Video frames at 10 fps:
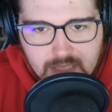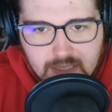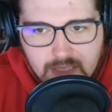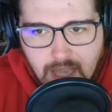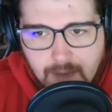
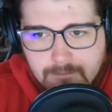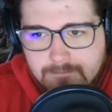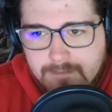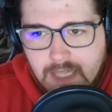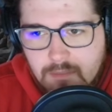yeah,
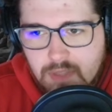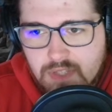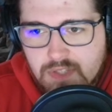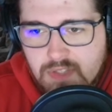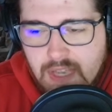but
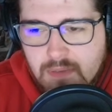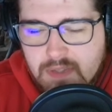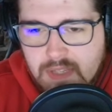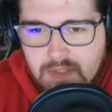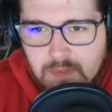
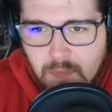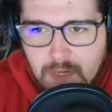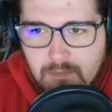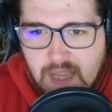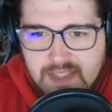it's
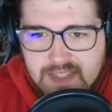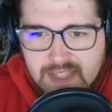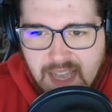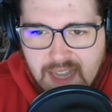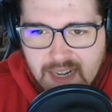pretty
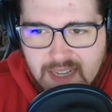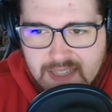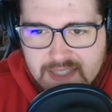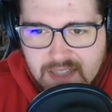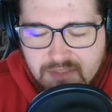basic editing
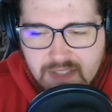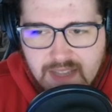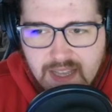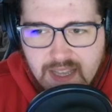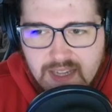and stuff like
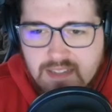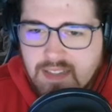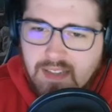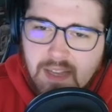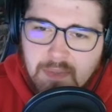that, and it
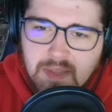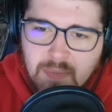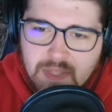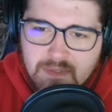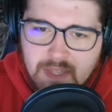did kind of make the
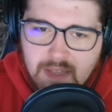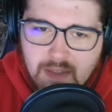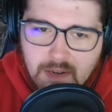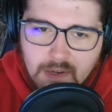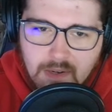boss fight a
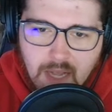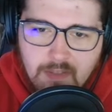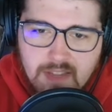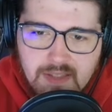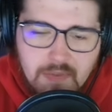lot harder.
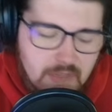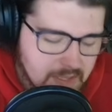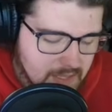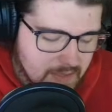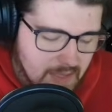I think the
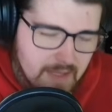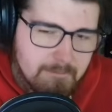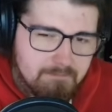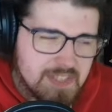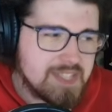thing that
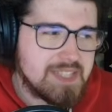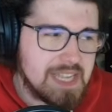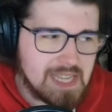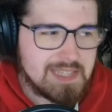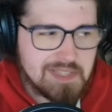this is
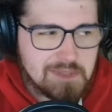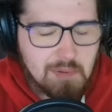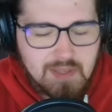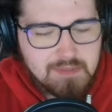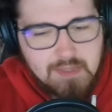the easiest
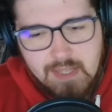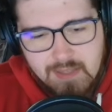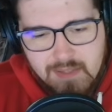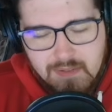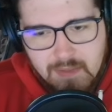boss fight,
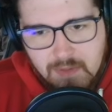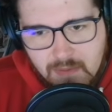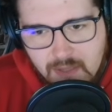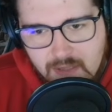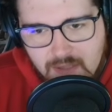like, don't get me
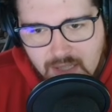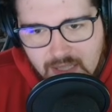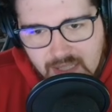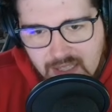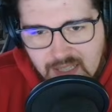wrong,
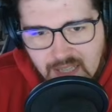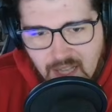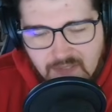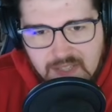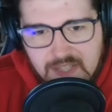like,
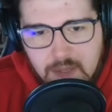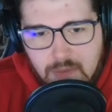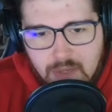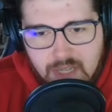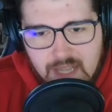unless you
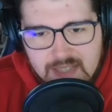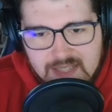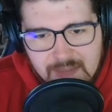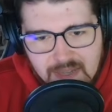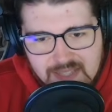look at it
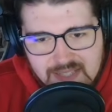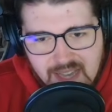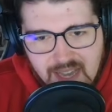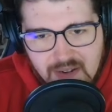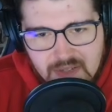side by
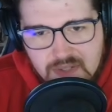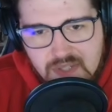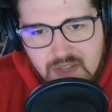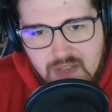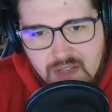side or you
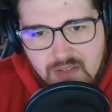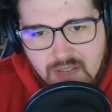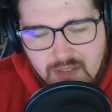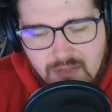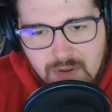saw it
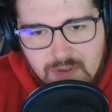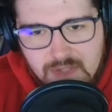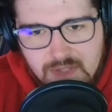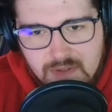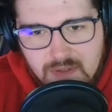like
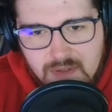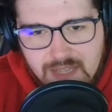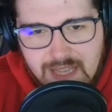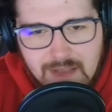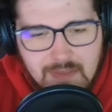first or know the
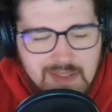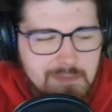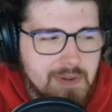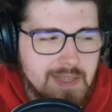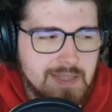game, this
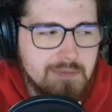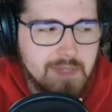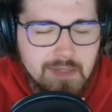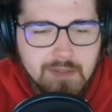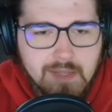probably didn't
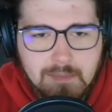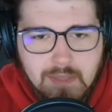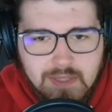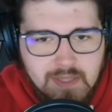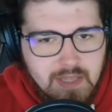really look like much to the